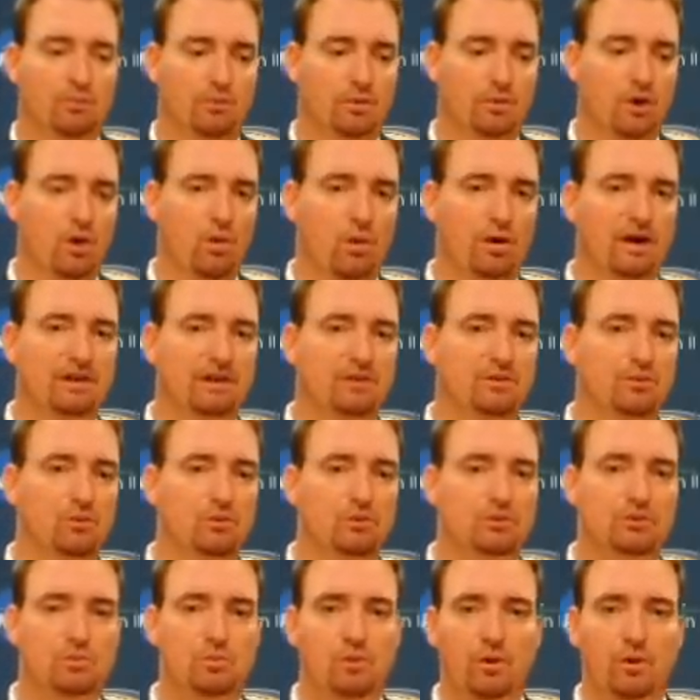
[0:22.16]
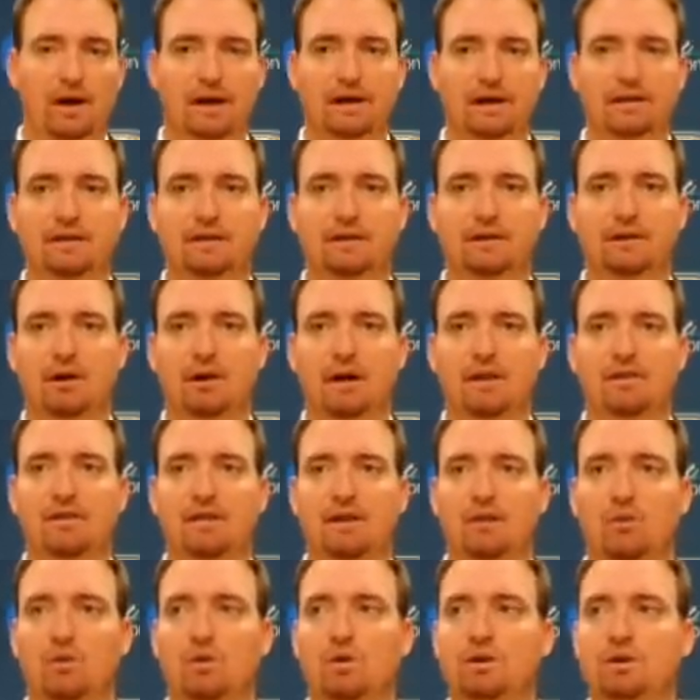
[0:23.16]
going in through spring, I
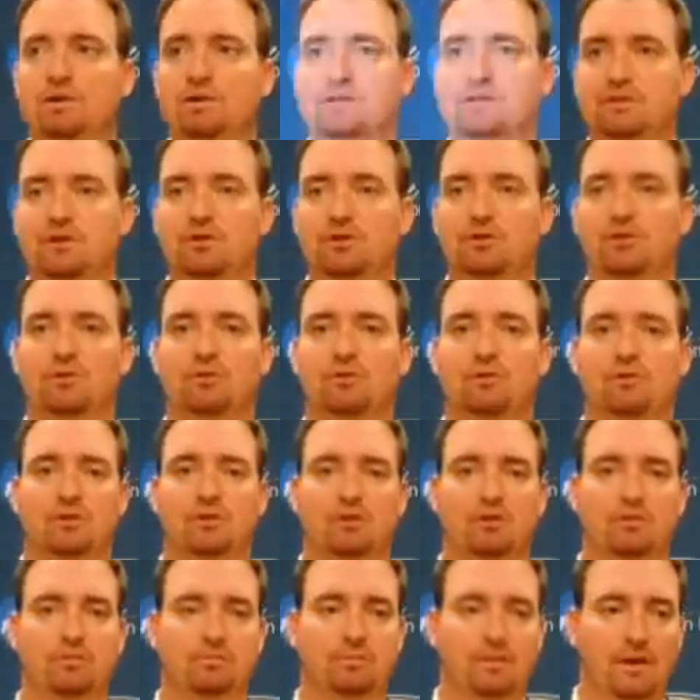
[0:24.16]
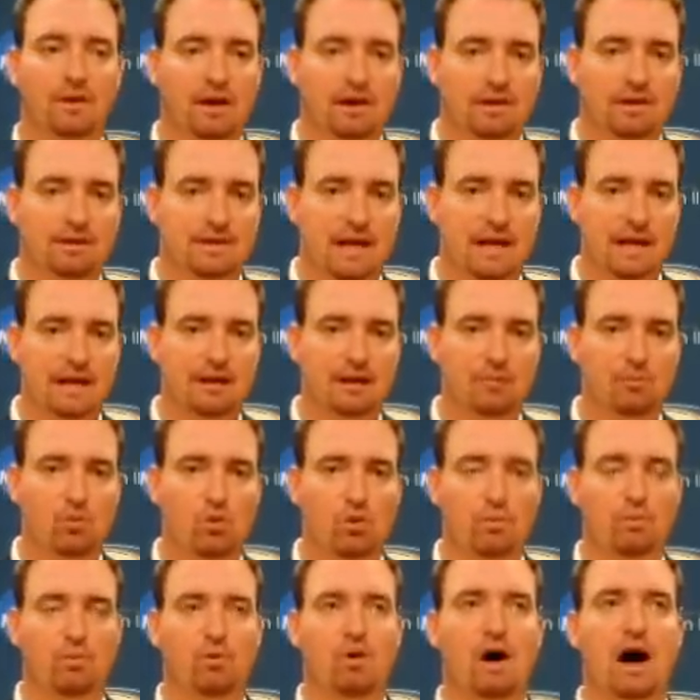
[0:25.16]
think they're taking
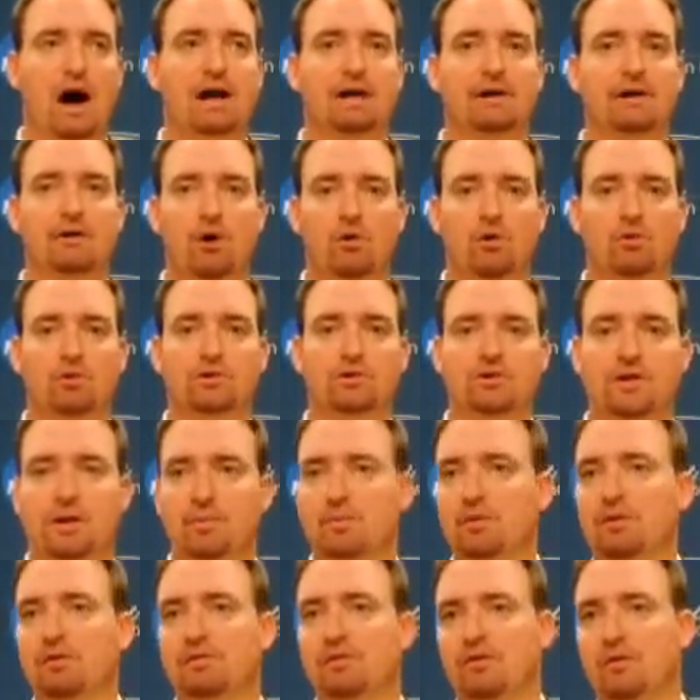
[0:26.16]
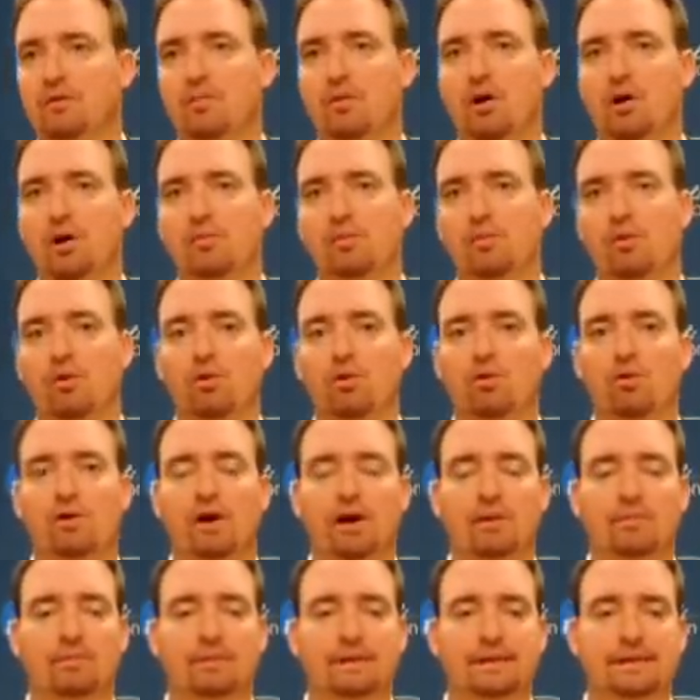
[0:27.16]
more pride and ownership of the football
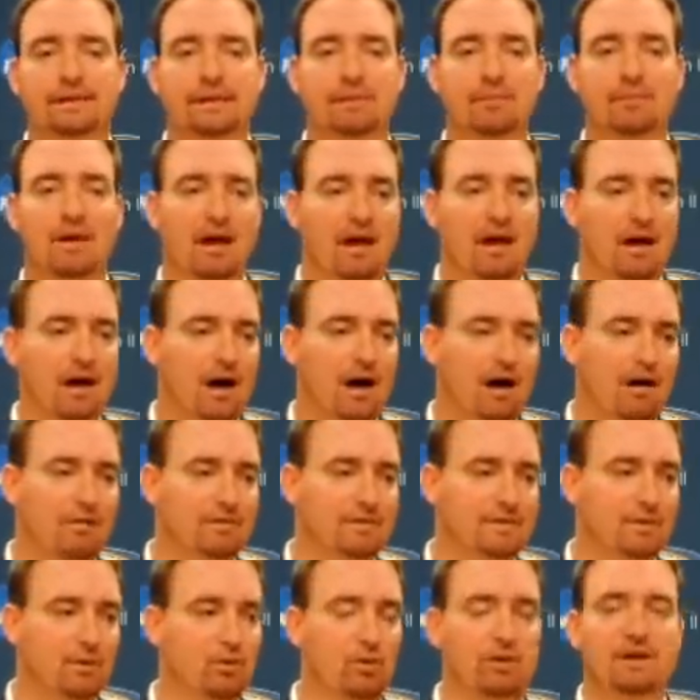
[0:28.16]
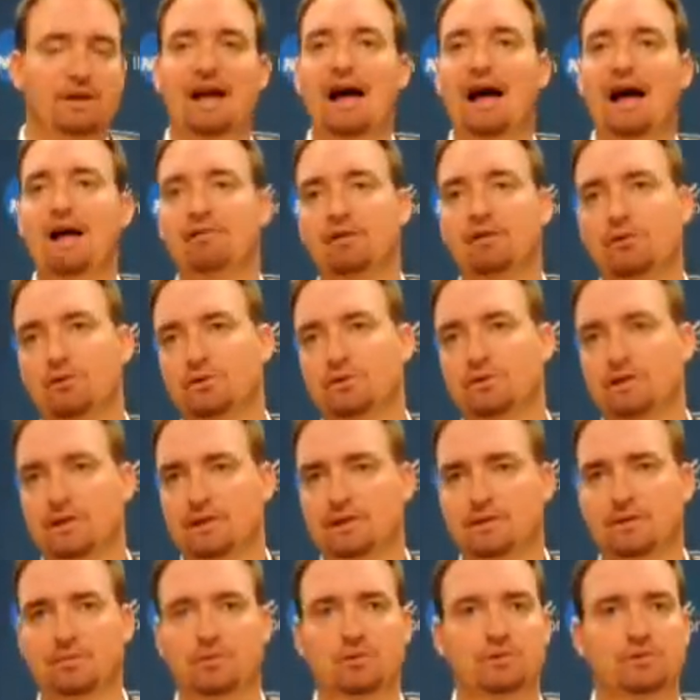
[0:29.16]
program. Obviously, when you have a new
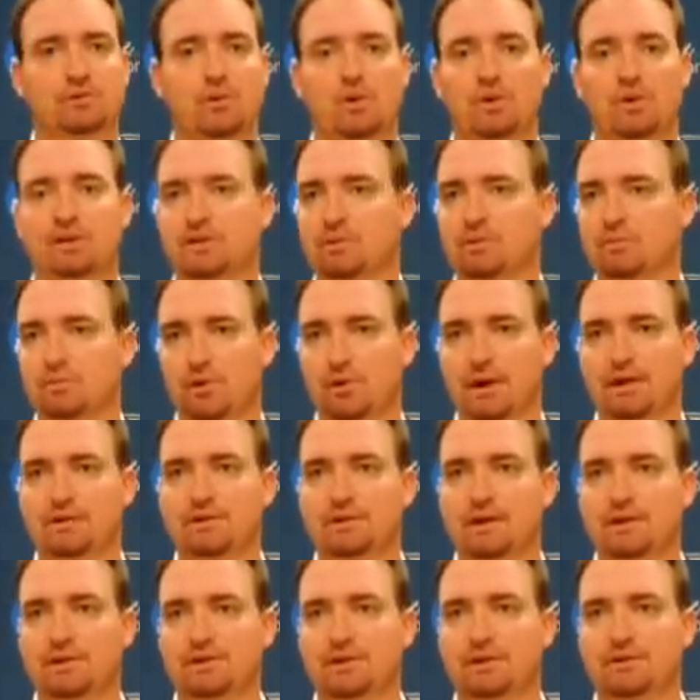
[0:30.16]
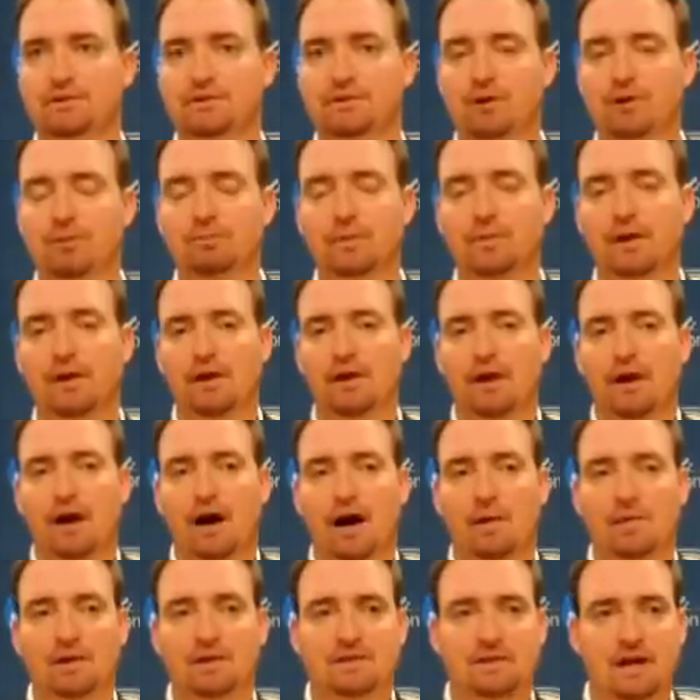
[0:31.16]
system, there's always some transition. So
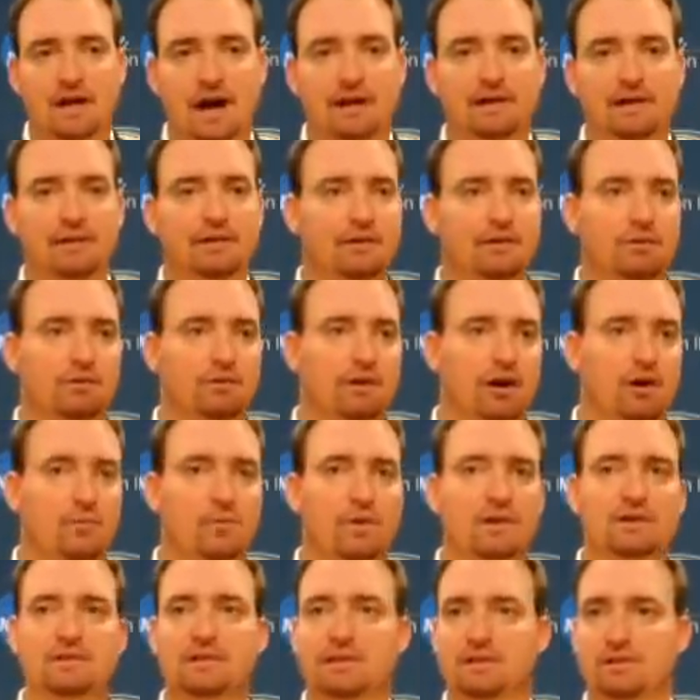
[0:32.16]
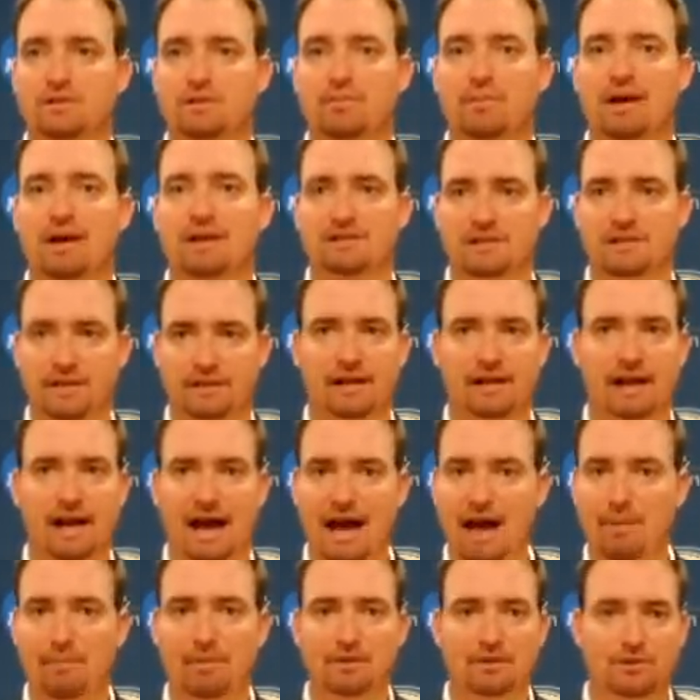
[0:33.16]
I'm excited. Everybody says the best thing that
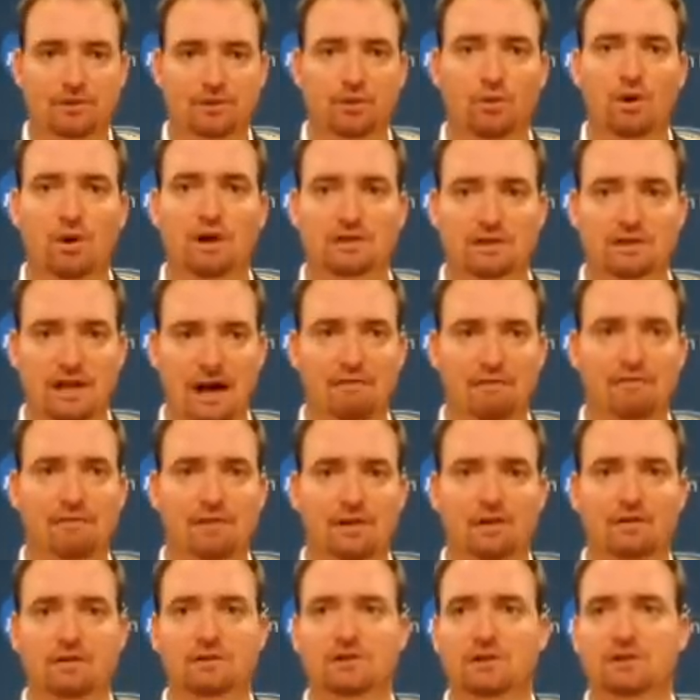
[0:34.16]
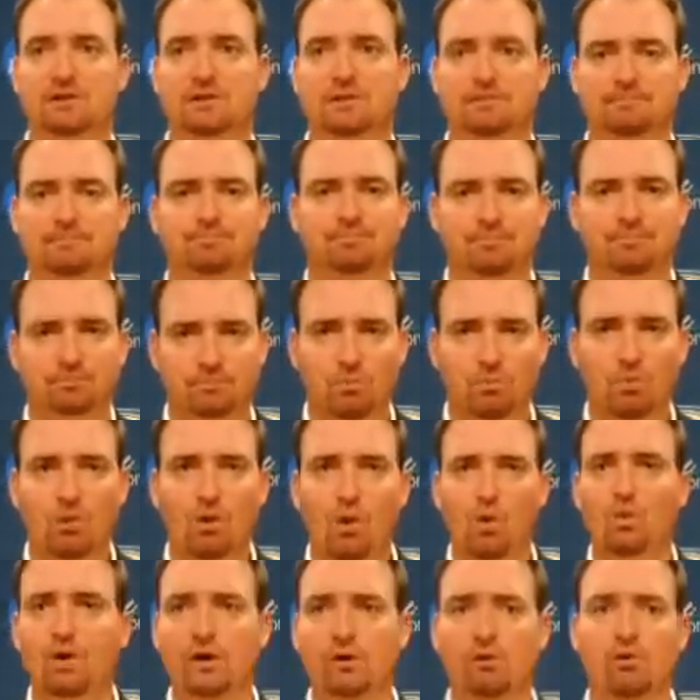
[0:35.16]
happened to us, I feel, is just
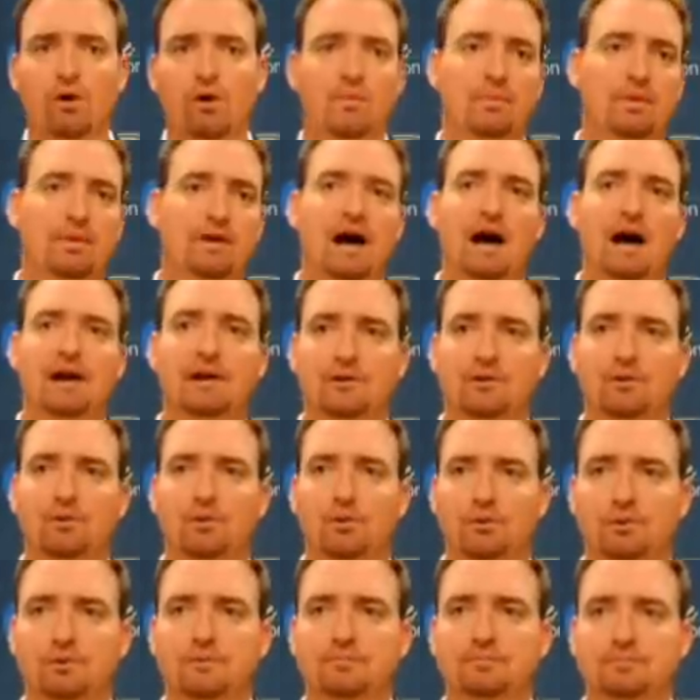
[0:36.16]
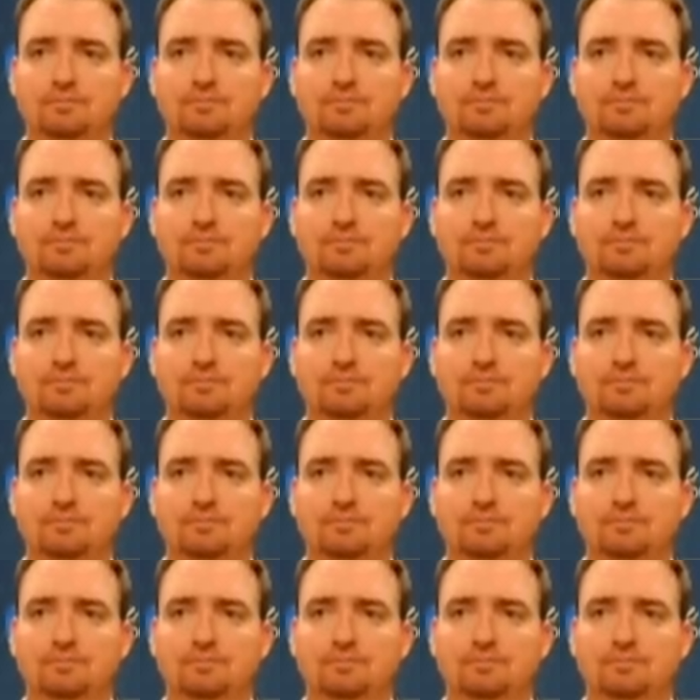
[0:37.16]
we grew up and got a year older.